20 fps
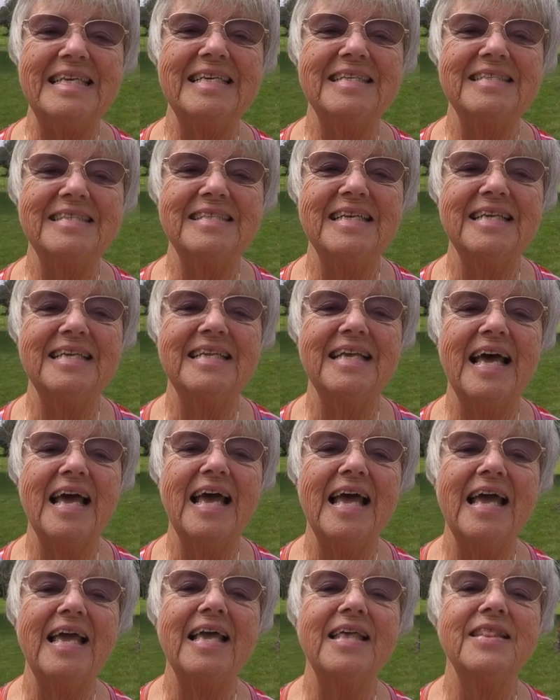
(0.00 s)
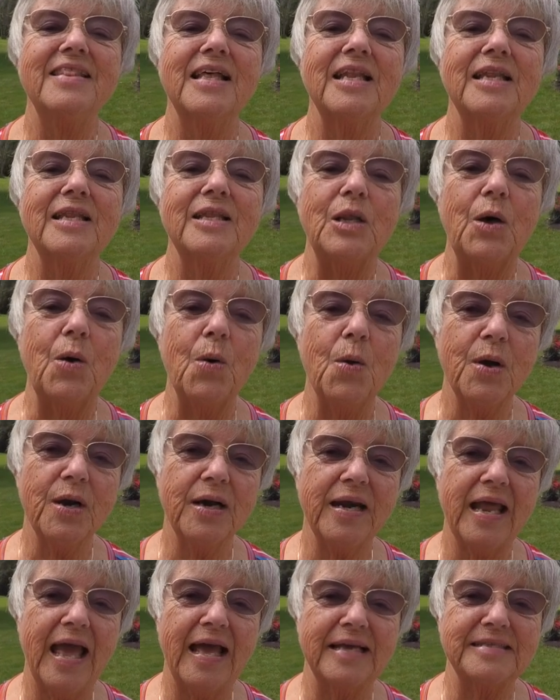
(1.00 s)
is the day the
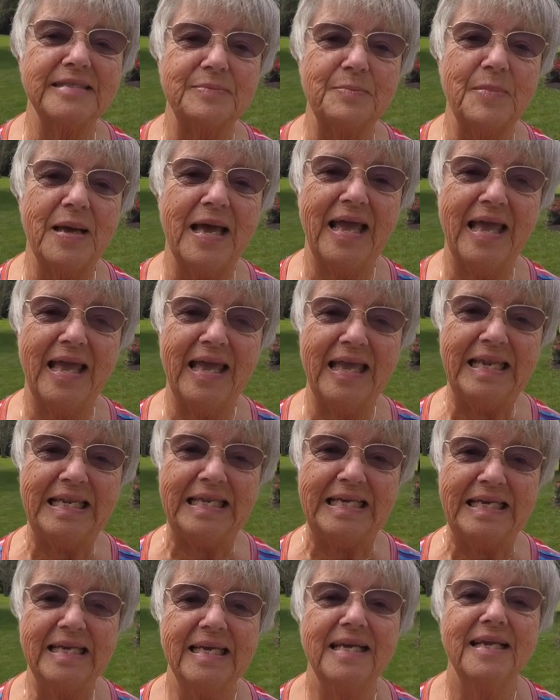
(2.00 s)
Lord has made.